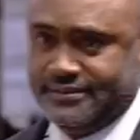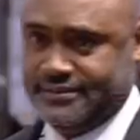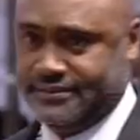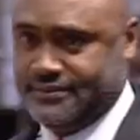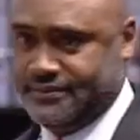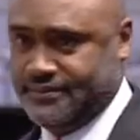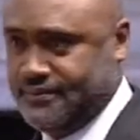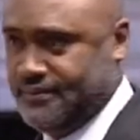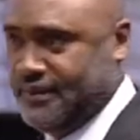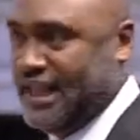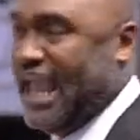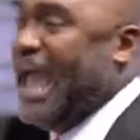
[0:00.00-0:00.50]

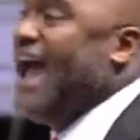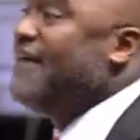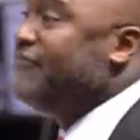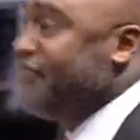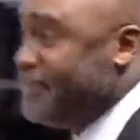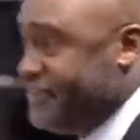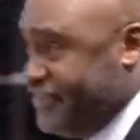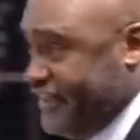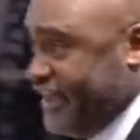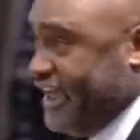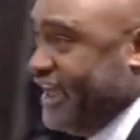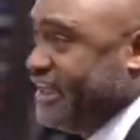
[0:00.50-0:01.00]
Everything in the
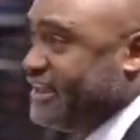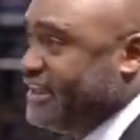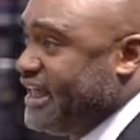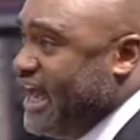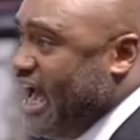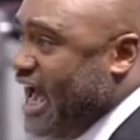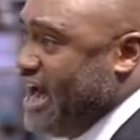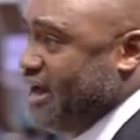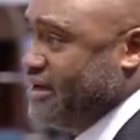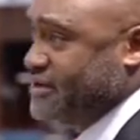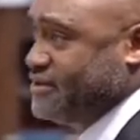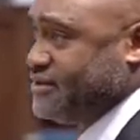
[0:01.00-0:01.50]
house.
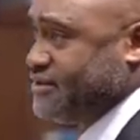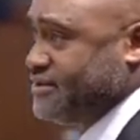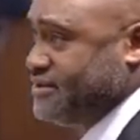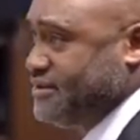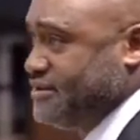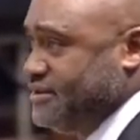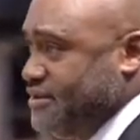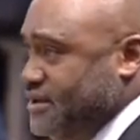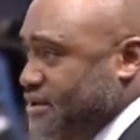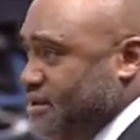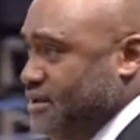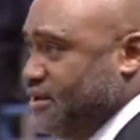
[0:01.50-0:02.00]

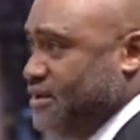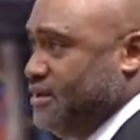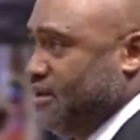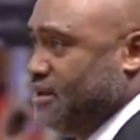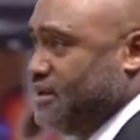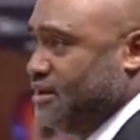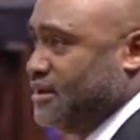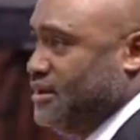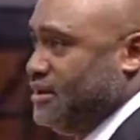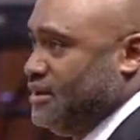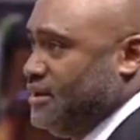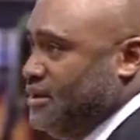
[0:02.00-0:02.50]

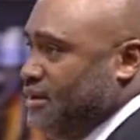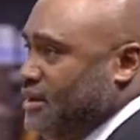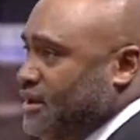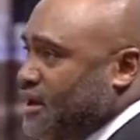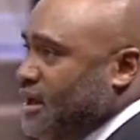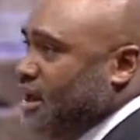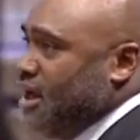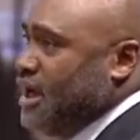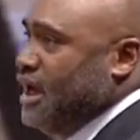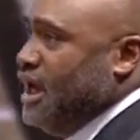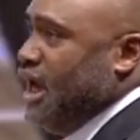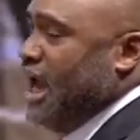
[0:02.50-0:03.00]

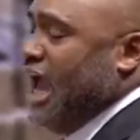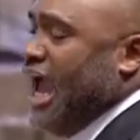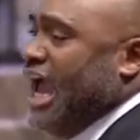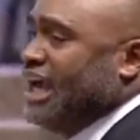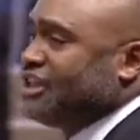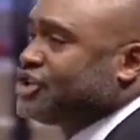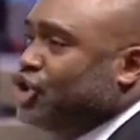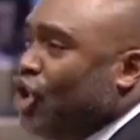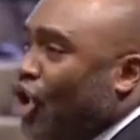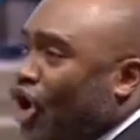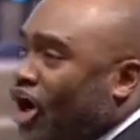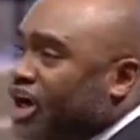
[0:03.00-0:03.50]
It's going to
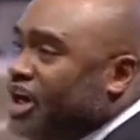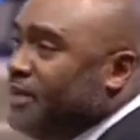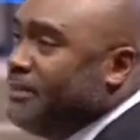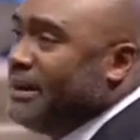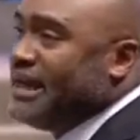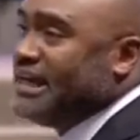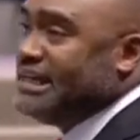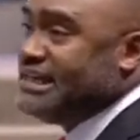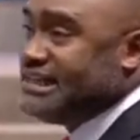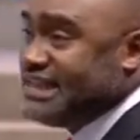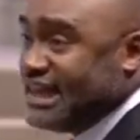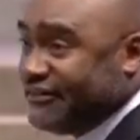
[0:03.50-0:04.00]
be
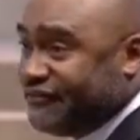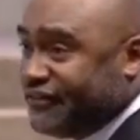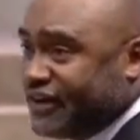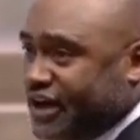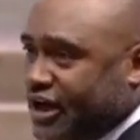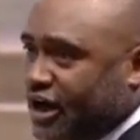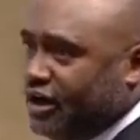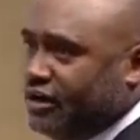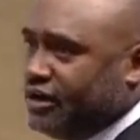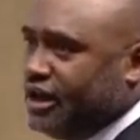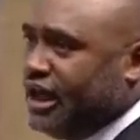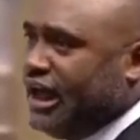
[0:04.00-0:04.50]
difficult
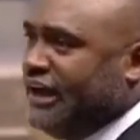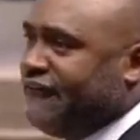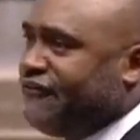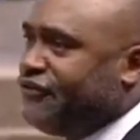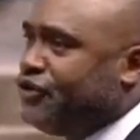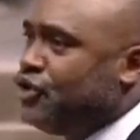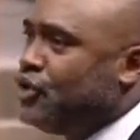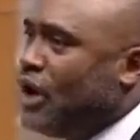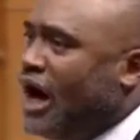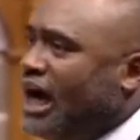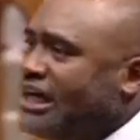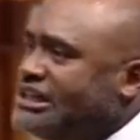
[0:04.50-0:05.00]
if you are
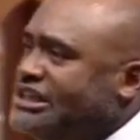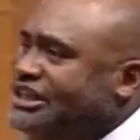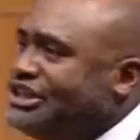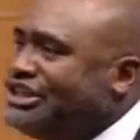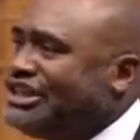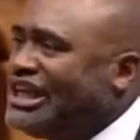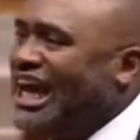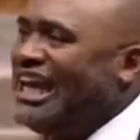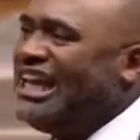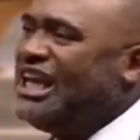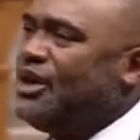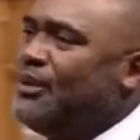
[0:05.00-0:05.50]

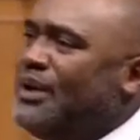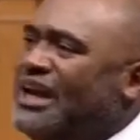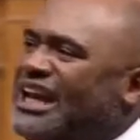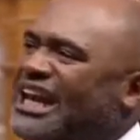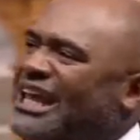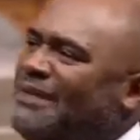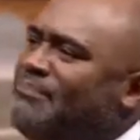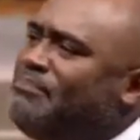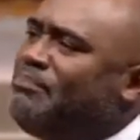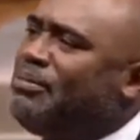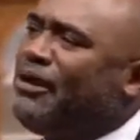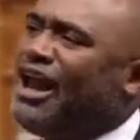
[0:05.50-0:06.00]
genuinely
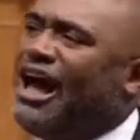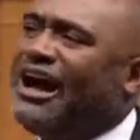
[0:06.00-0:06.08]
plugged into